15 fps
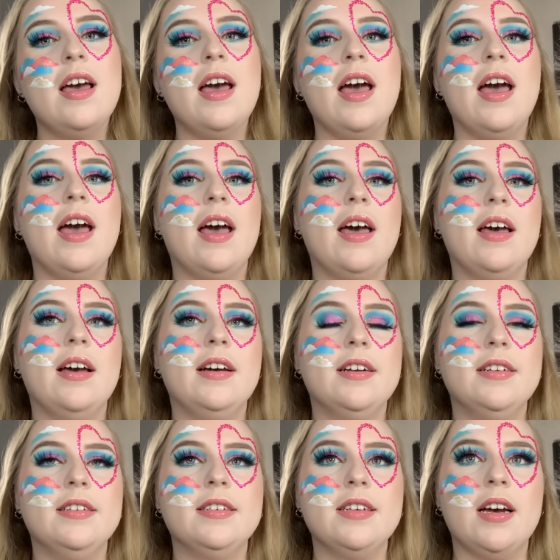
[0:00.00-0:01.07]

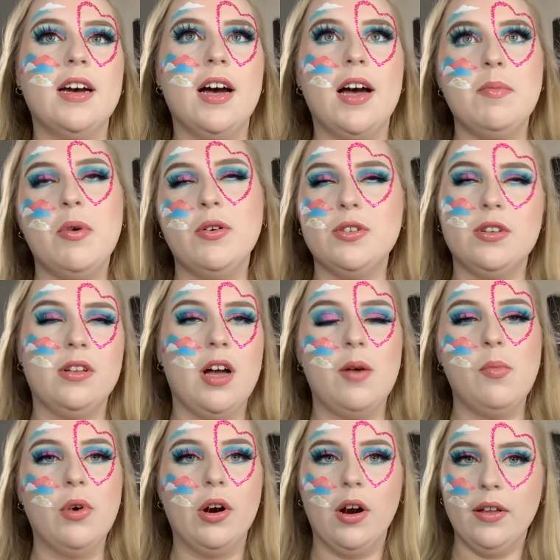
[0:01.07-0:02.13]
And I post a lot
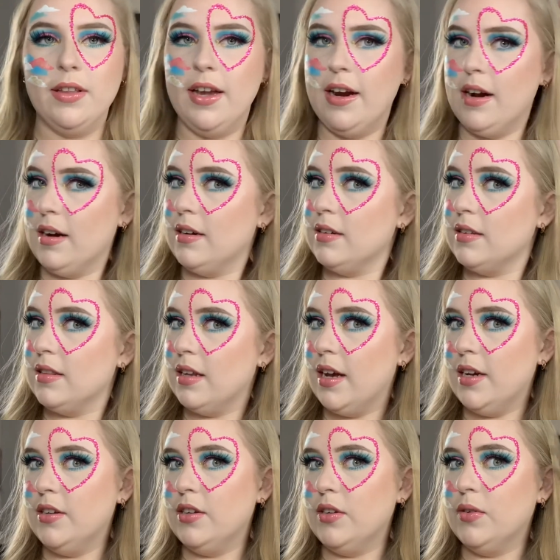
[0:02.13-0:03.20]
more on there than I
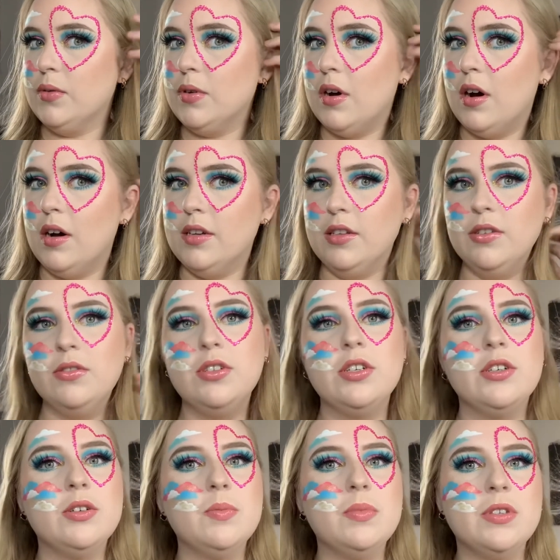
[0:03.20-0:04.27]
do on
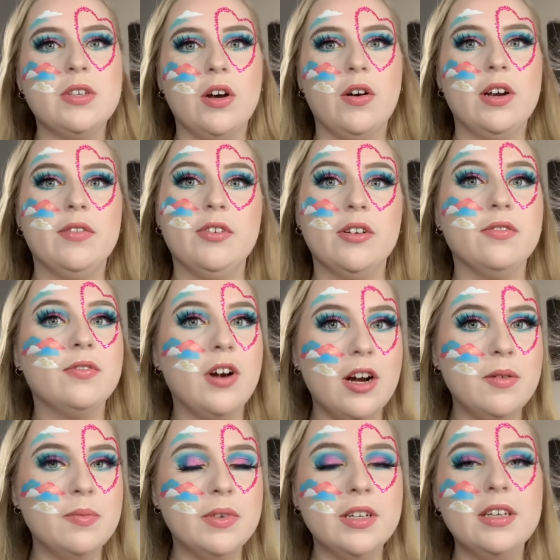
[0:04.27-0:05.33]
YouTube. So, and if you're
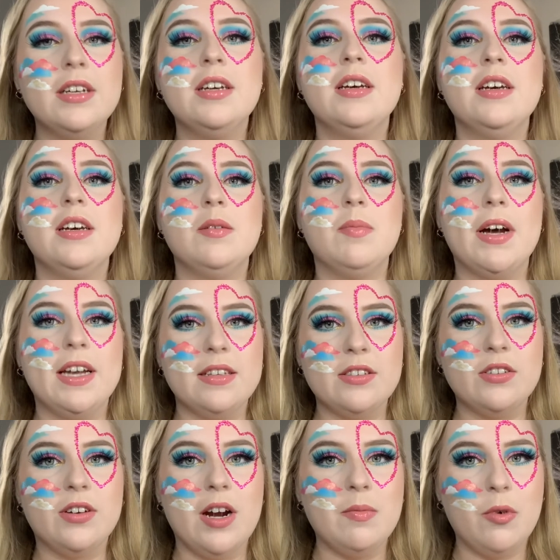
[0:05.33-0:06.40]
from my
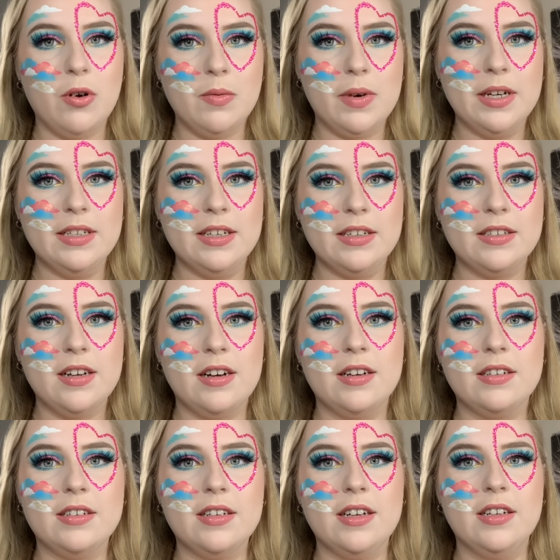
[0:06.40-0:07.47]
Instagram or my
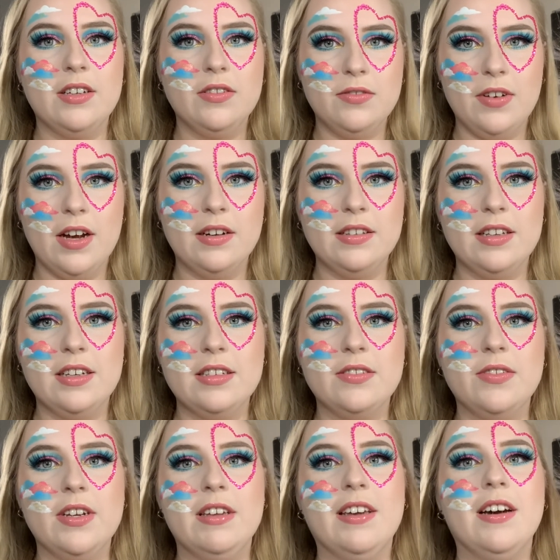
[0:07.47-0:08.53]
TikTok and you found this
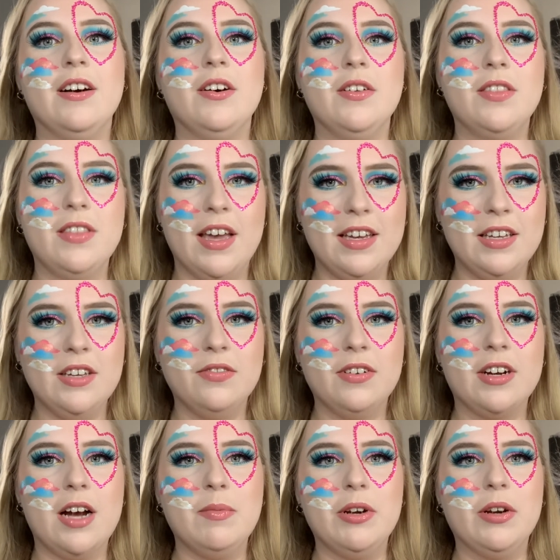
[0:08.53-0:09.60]
video, thank you for
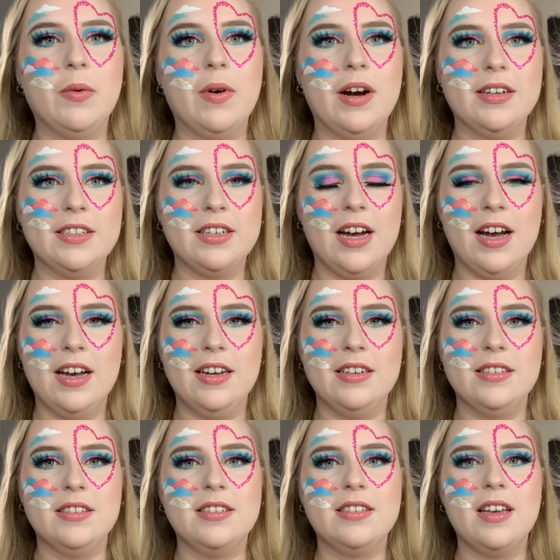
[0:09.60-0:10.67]
coming to watch,
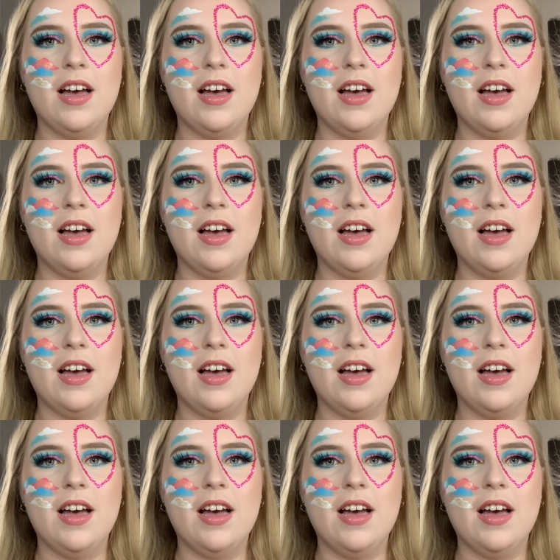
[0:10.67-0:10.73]
guys.